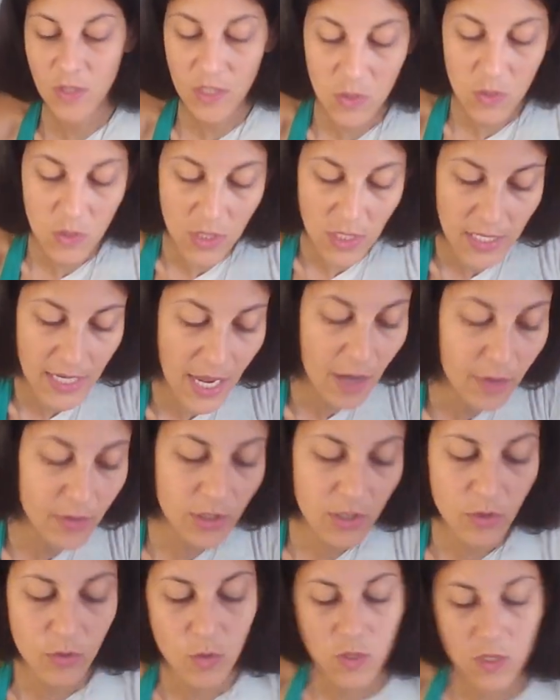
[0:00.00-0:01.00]
Because now
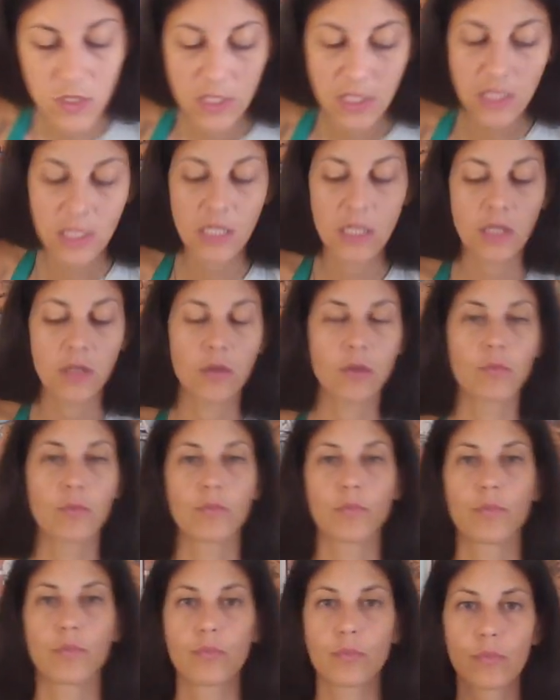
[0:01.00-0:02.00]
that you see
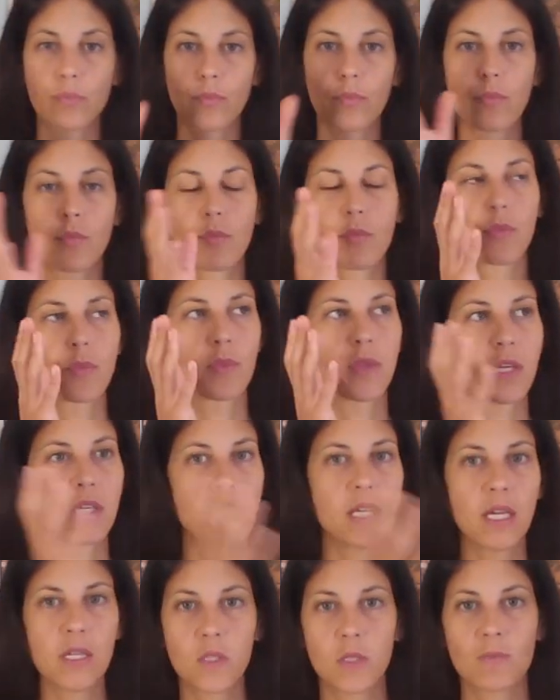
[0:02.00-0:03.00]
the
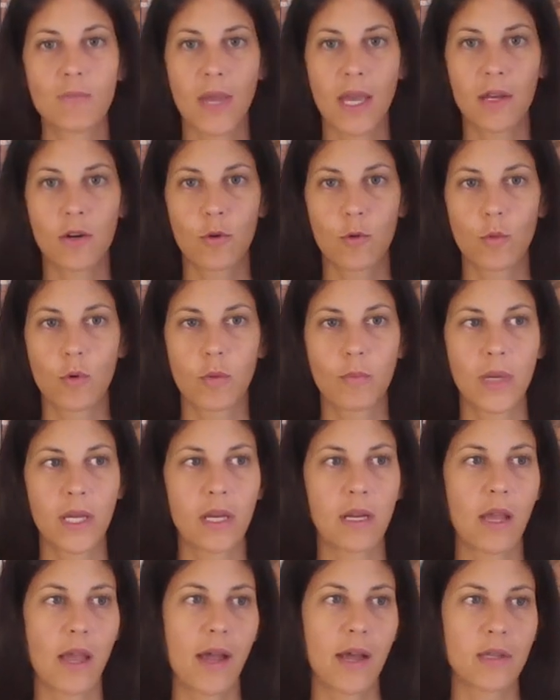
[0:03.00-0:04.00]
yes man or
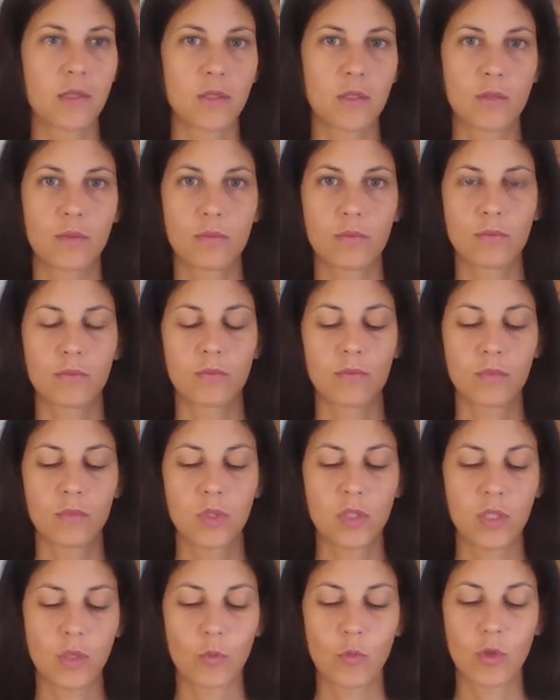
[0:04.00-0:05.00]
woman as
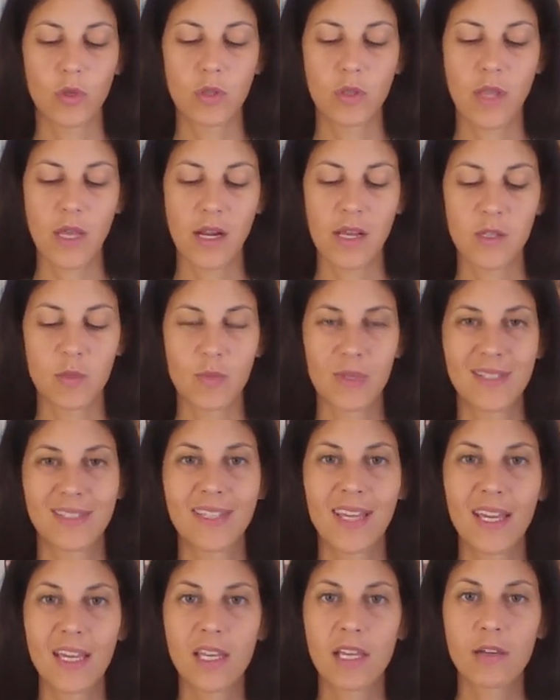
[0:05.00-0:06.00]
someone that has been
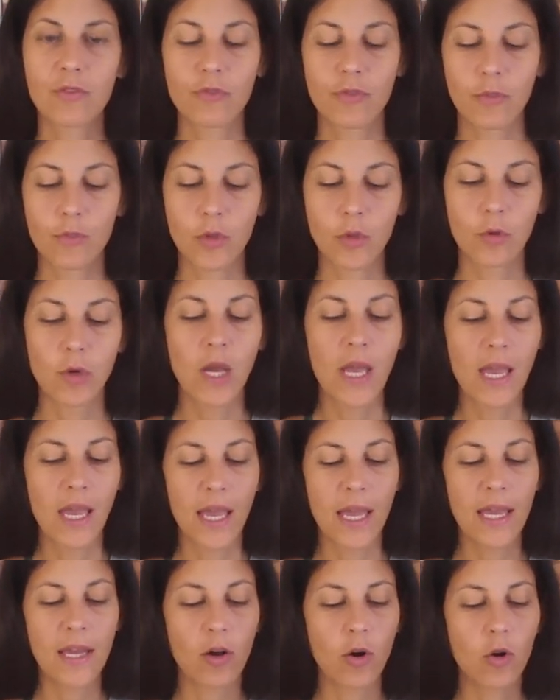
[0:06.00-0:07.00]
taken from you,
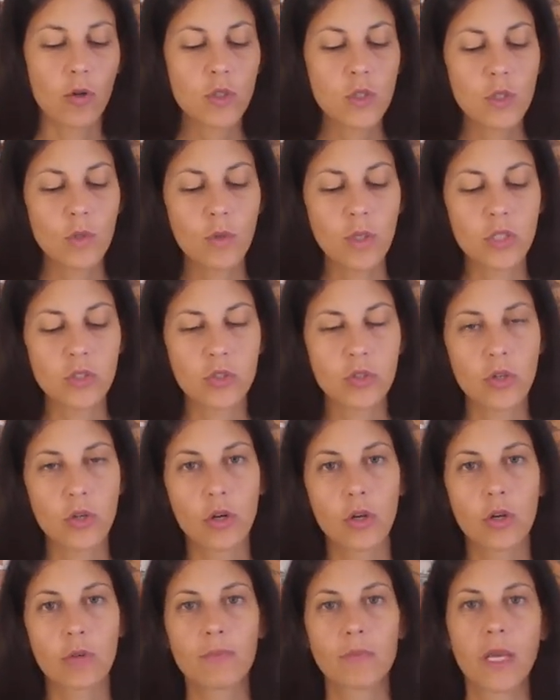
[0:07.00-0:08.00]
it also in
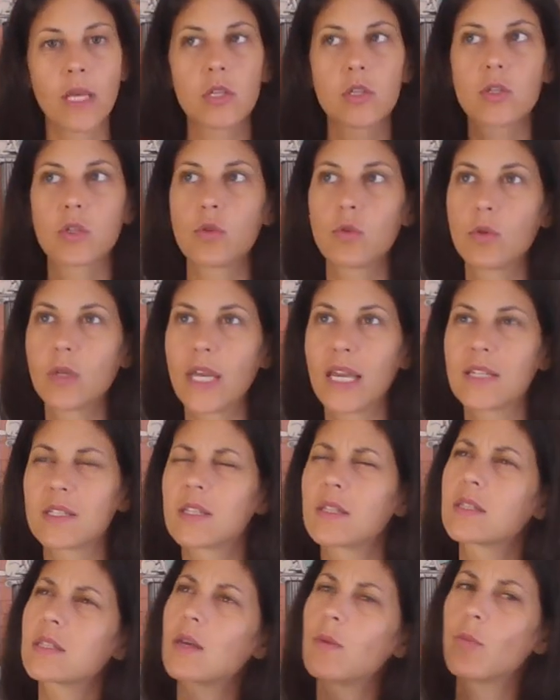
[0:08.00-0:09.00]
turn makes you gaze
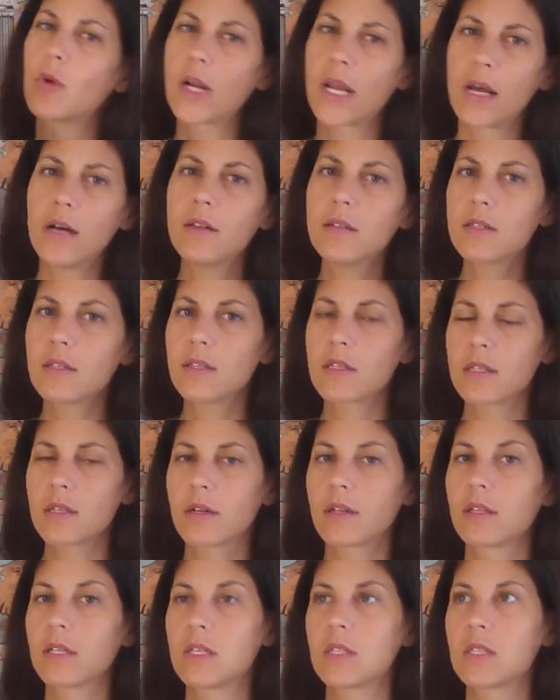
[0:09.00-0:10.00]
at someone else and
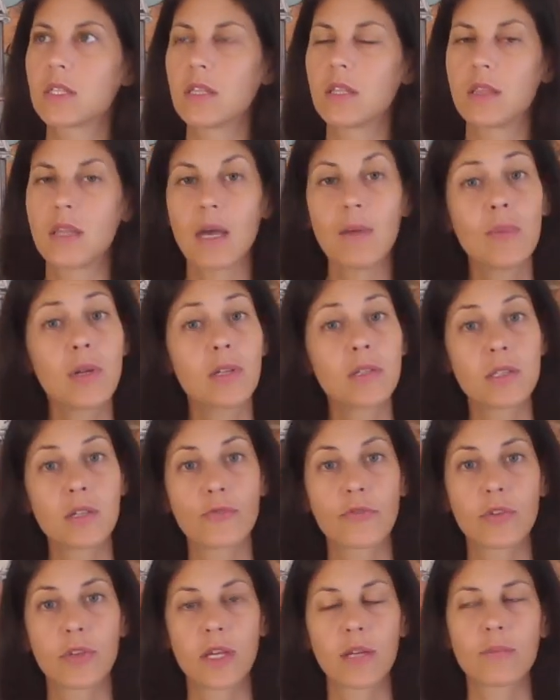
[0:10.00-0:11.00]
suddenly see them in a
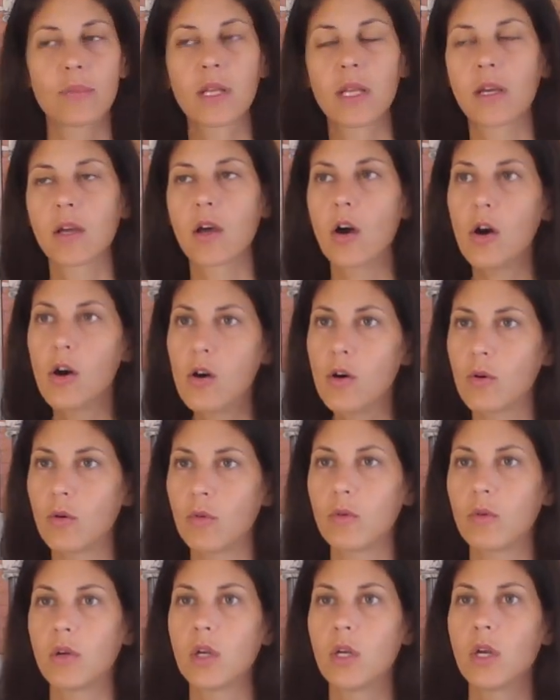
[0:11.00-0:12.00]
different light be like,
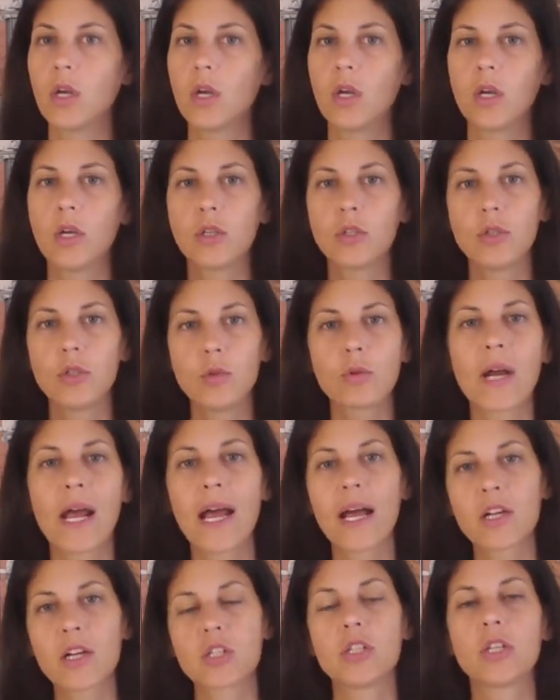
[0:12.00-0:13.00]
oh, you were
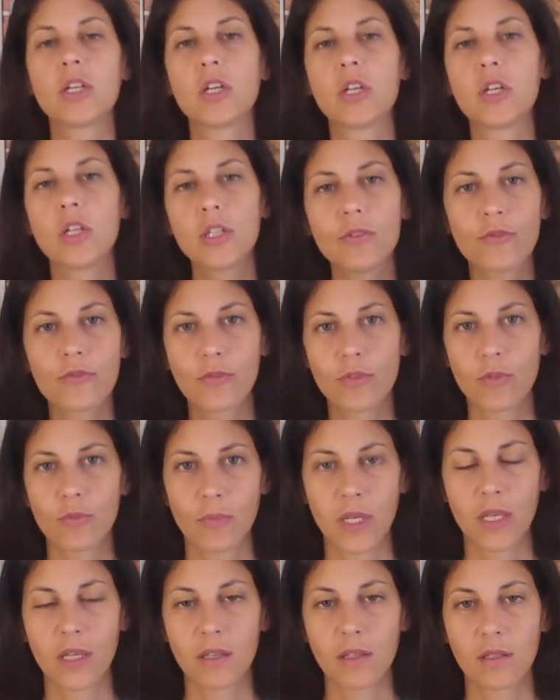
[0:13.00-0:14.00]
actually good for
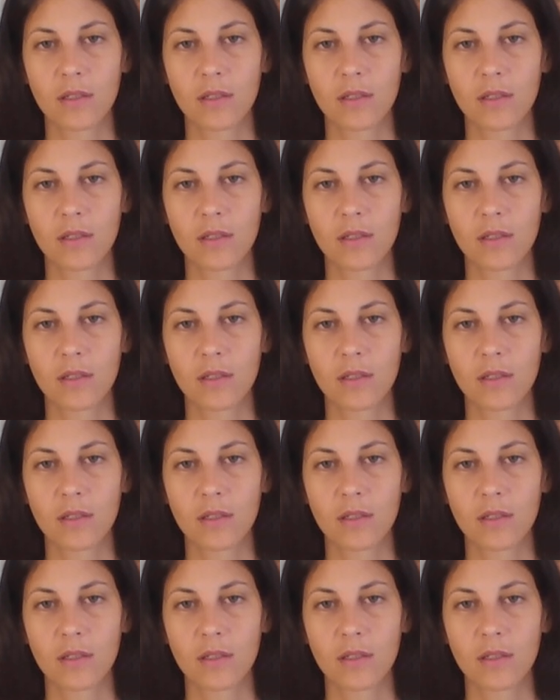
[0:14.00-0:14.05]
me.